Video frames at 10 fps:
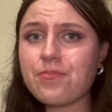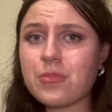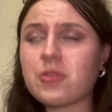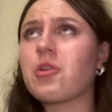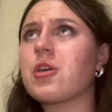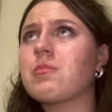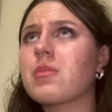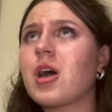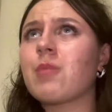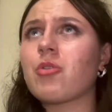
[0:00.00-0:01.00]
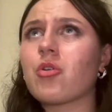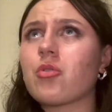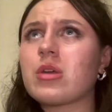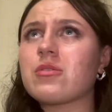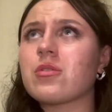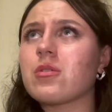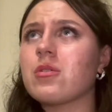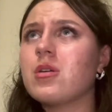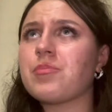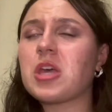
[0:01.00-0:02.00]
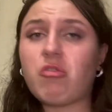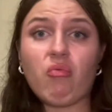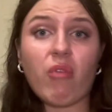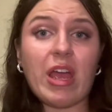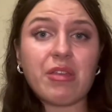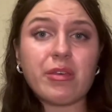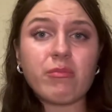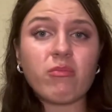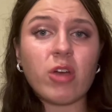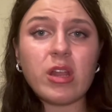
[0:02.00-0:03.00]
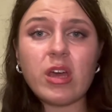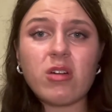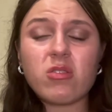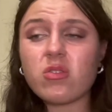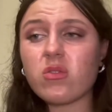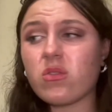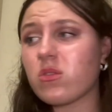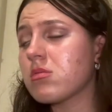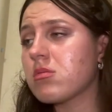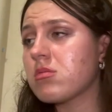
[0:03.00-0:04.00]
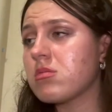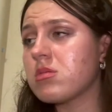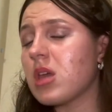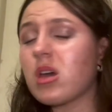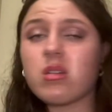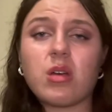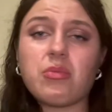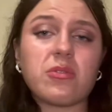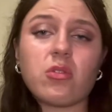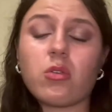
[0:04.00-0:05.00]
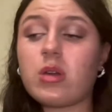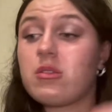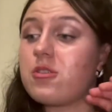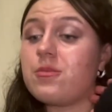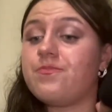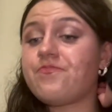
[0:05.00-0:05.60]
Sorry, I'm not going to like rank them right now because yeah, I'm just not going to.